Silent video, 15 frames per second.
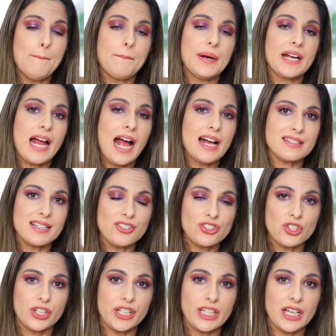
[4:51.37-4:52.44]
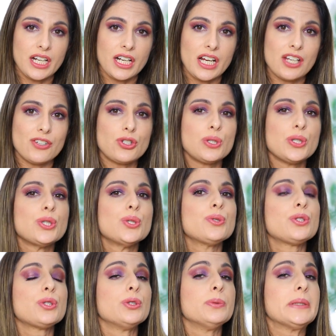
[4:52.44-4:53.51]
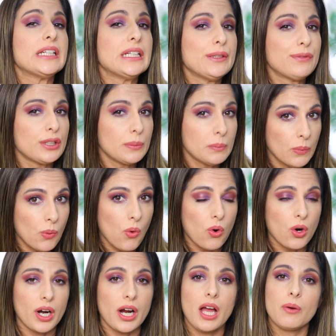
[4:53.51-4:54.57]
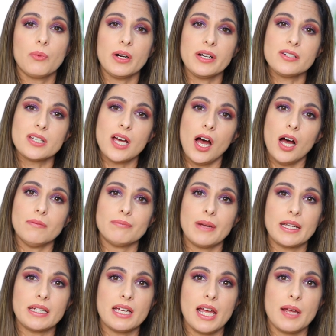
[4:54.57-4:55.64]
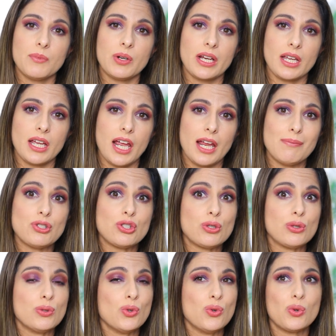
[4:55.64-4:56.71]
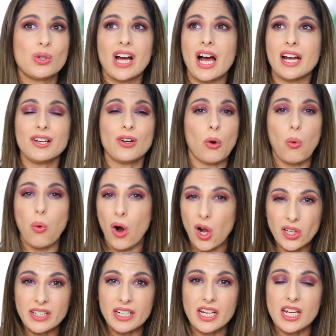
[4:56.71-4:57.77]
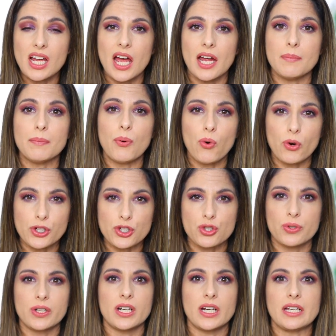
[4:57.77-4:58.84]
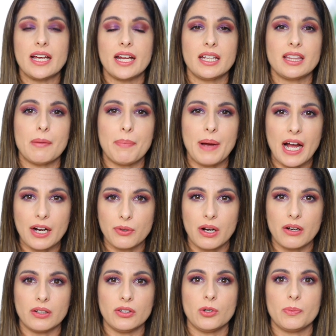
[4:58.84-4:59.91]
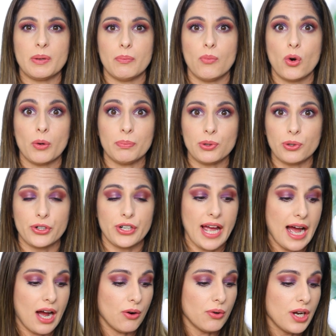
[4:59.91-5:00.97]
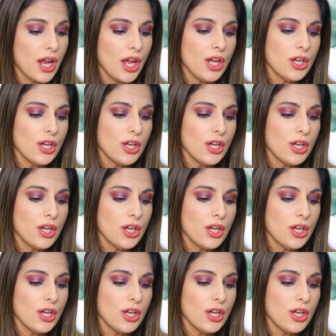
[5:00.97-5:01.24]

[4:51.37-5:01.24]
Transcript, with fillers: But as I started getting into YouTube even more, I wanted to up my game when it came to kind of quality and portrait and getting the background a little bit more blurred out.